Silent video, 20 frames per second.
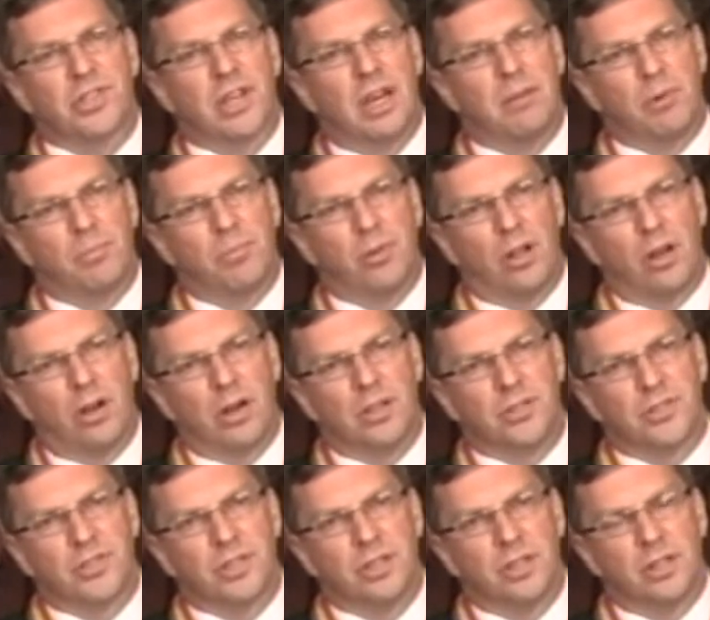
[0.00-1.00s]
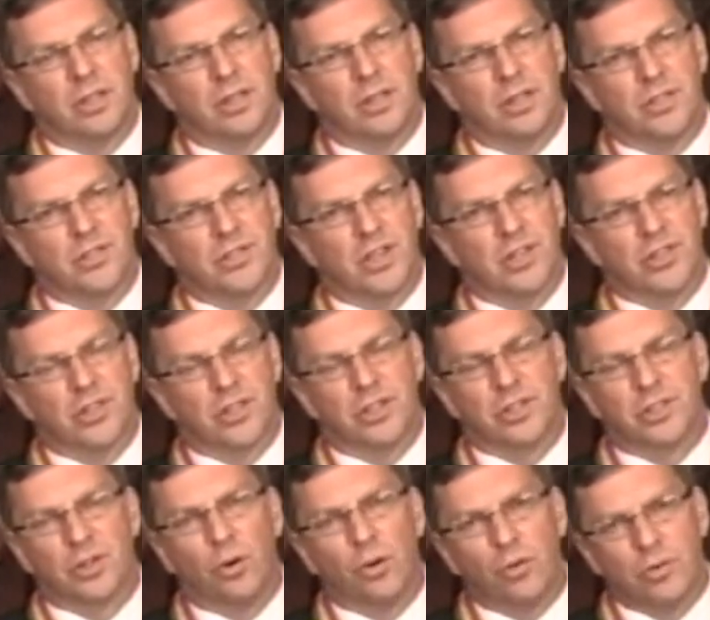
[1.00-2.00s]
applies essentially to
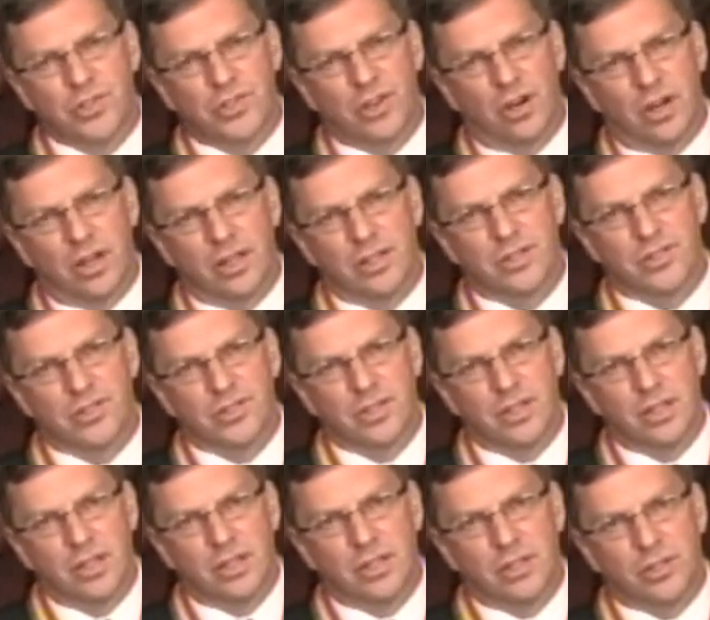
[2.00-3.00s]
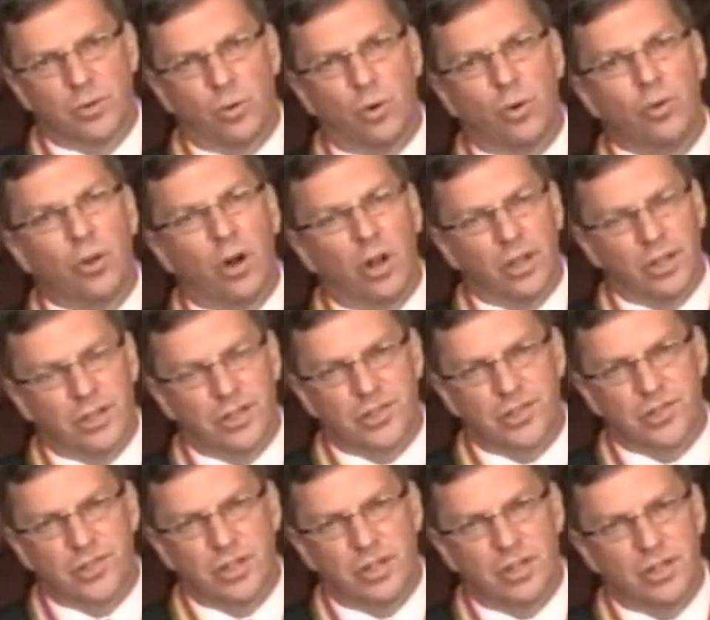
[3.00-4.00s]
all science, to all
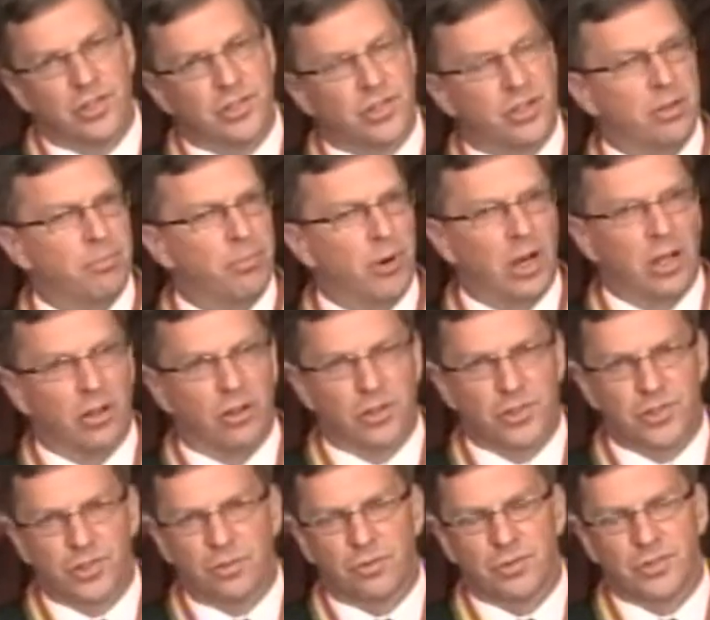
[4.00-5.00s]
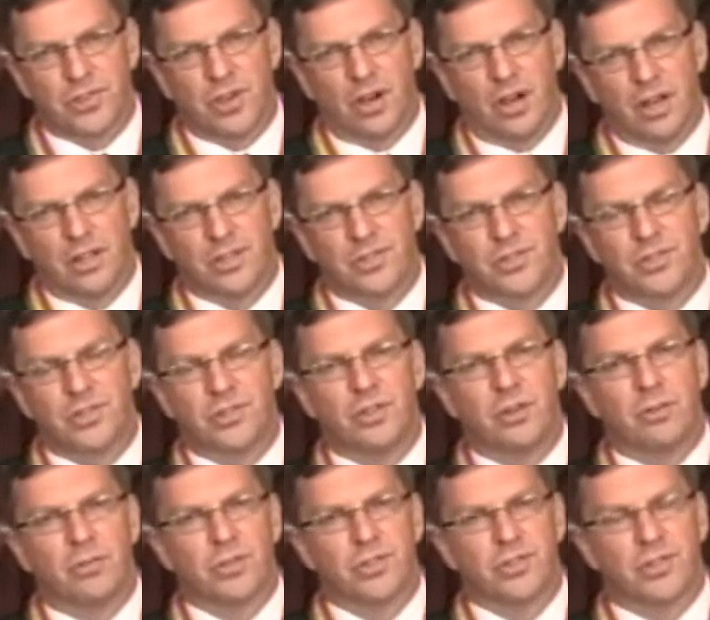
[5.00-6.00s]
knowledge, so the biological sciences,
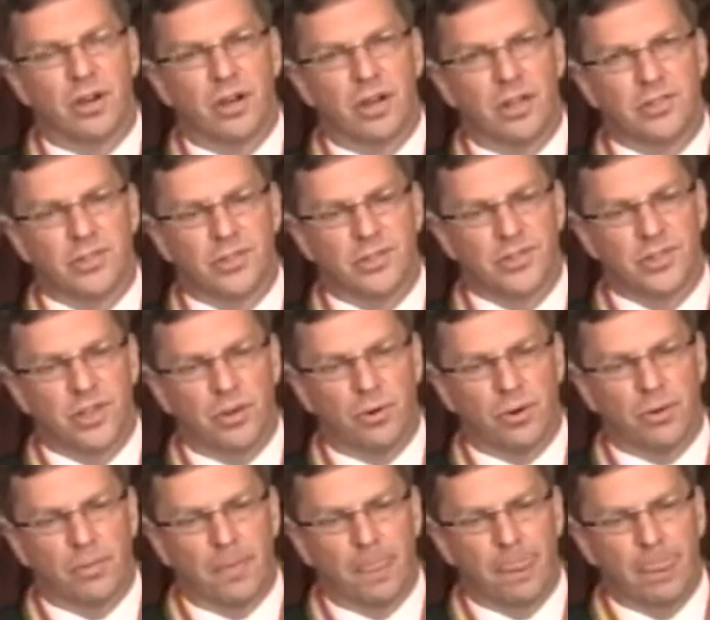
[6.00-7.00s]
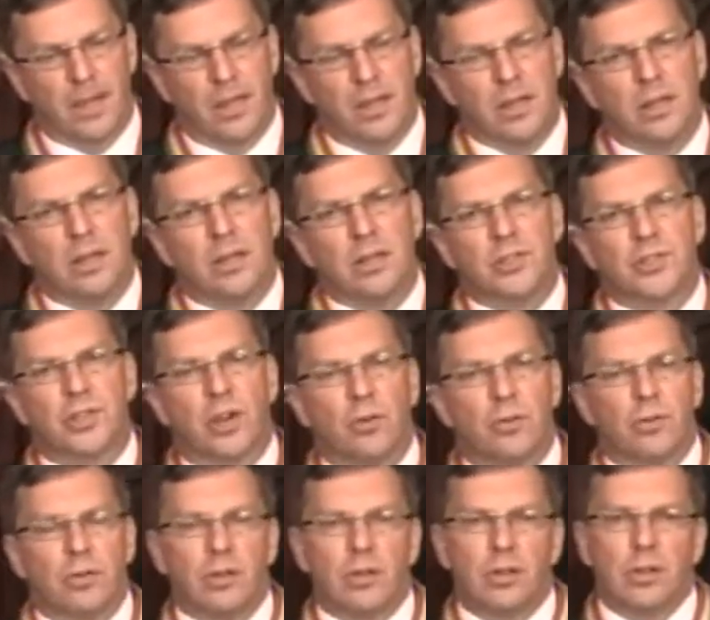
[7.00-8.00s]
neuroscience, and so on. So
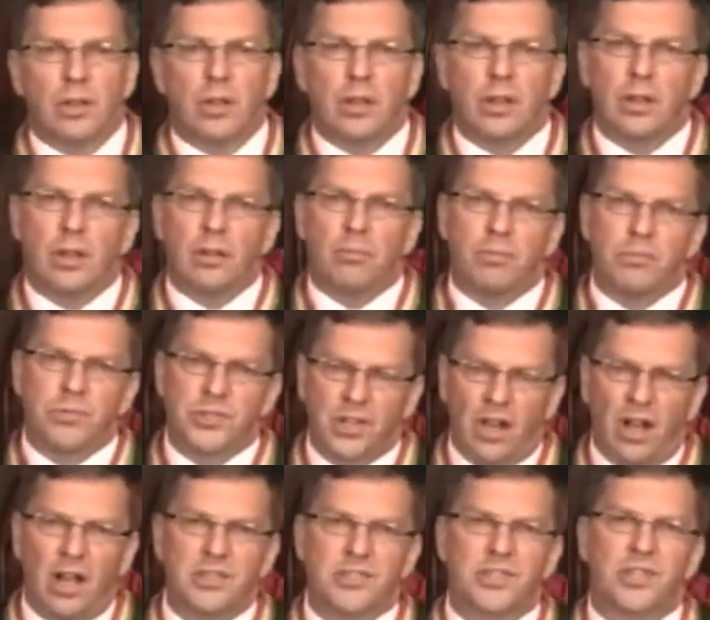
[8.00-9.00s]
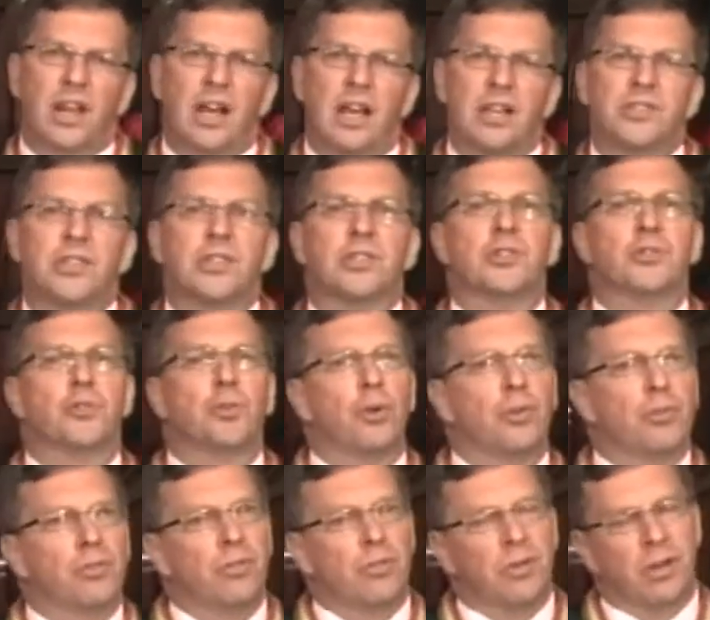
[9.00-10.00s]
science today is
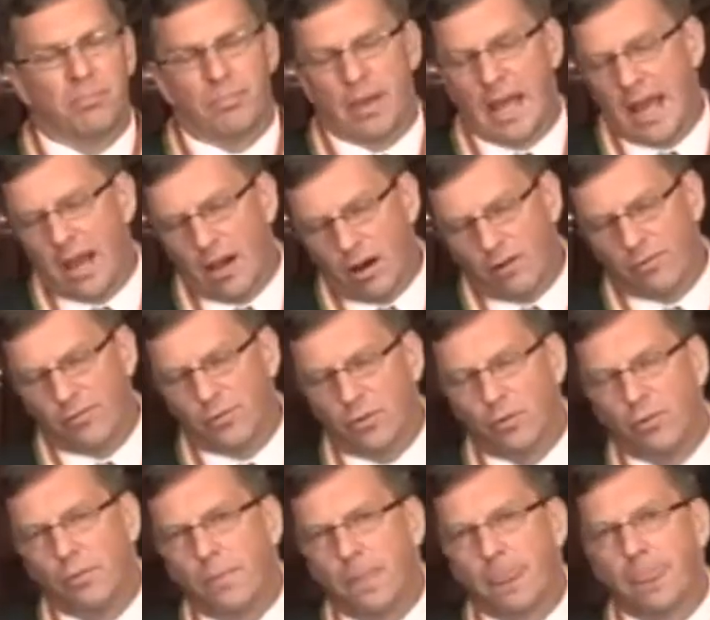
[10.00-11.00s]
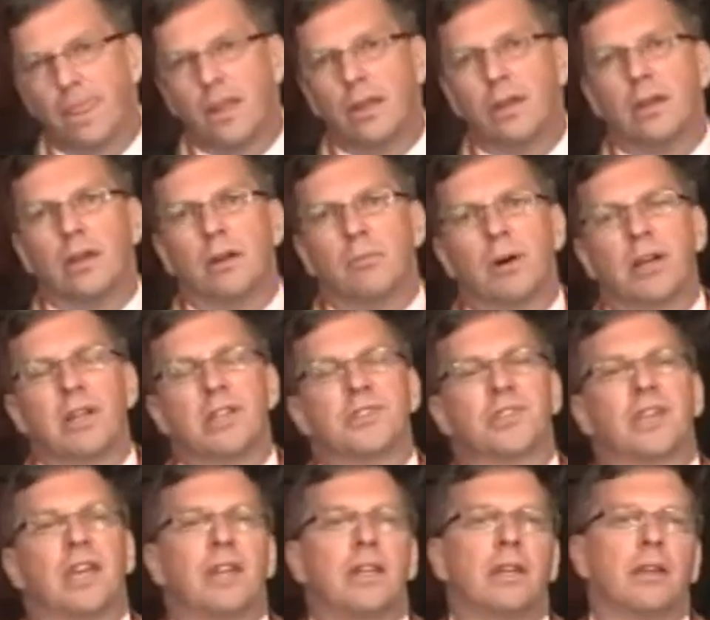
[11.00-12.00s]
extraordinarily powerful, but it's
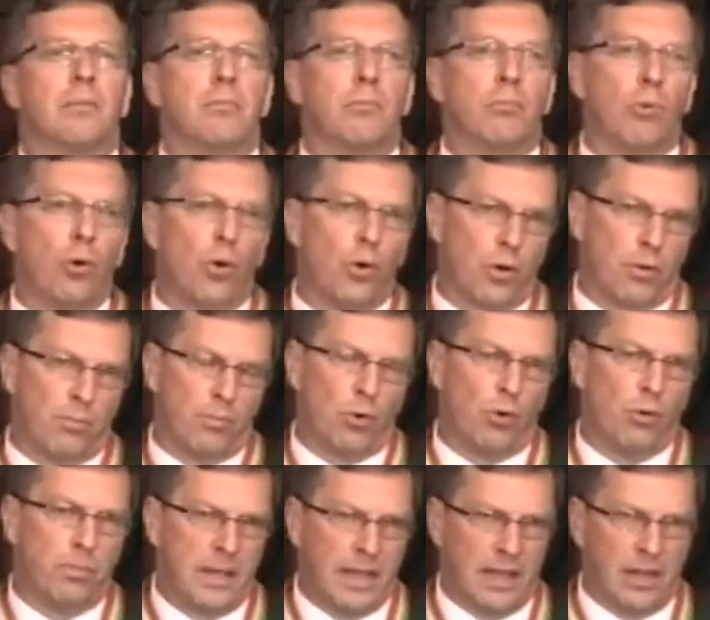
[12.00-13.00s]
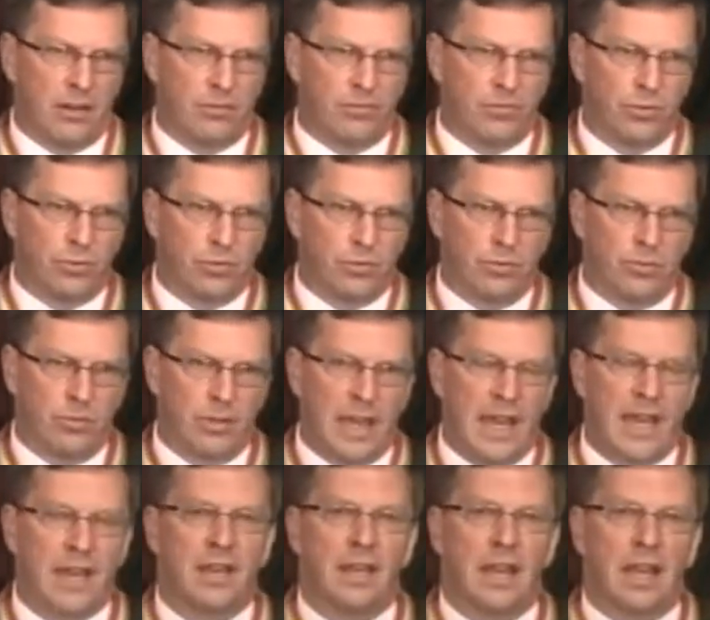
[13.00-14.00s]
getting more and more powerful at
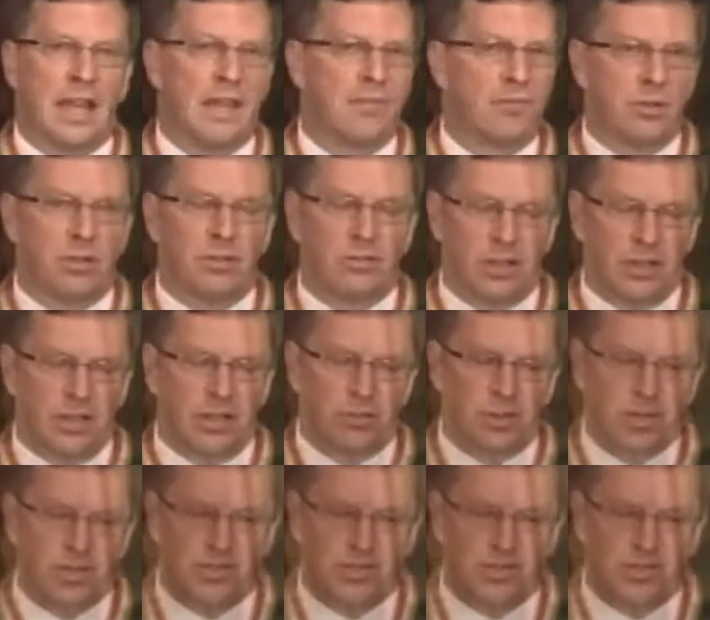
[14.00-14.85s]
an ever-increasing